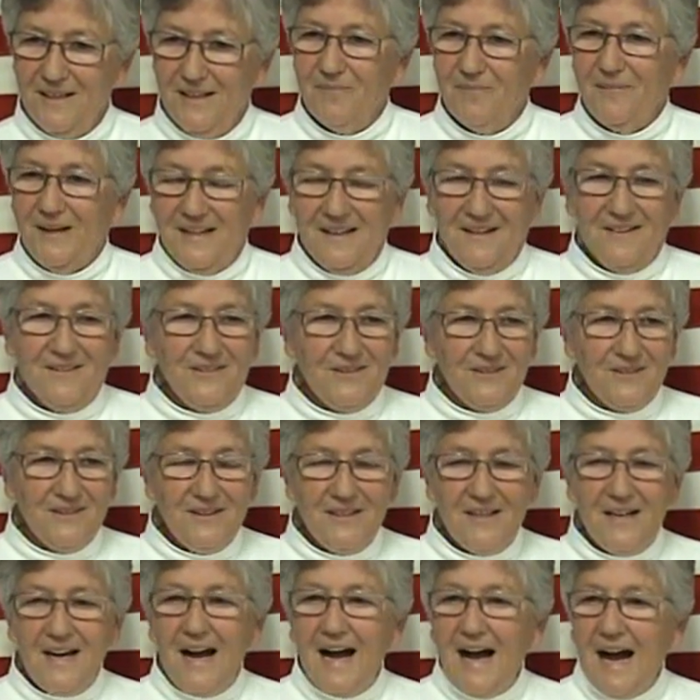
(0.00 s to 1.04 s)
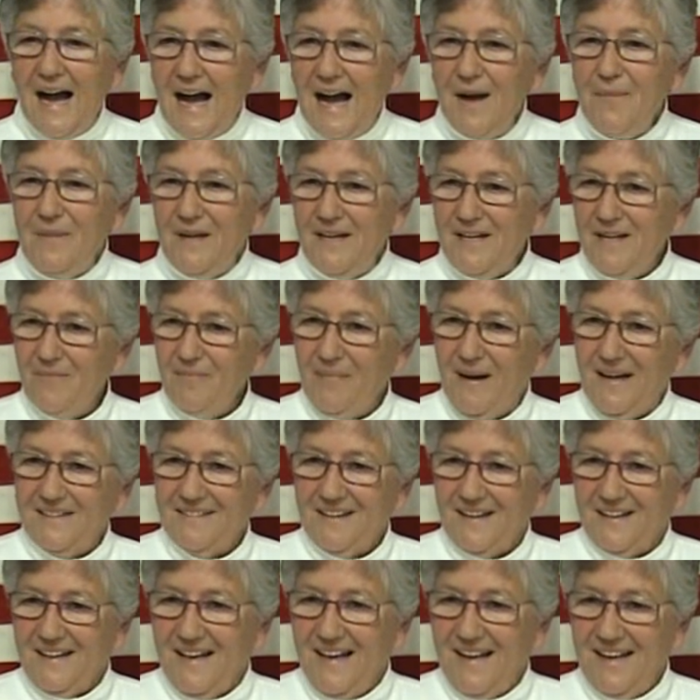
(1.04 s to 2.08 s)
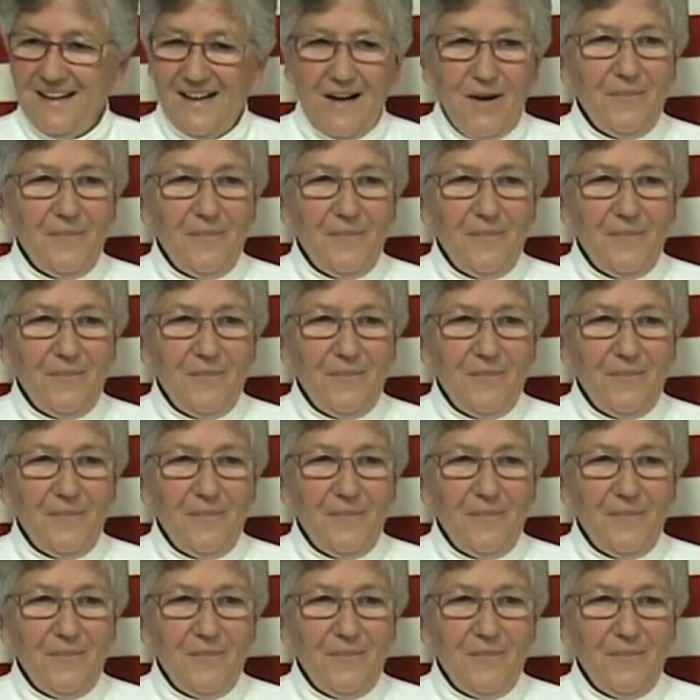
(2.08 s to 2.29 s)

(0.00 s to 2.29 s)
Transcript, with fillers: And my uncle, how many matinee,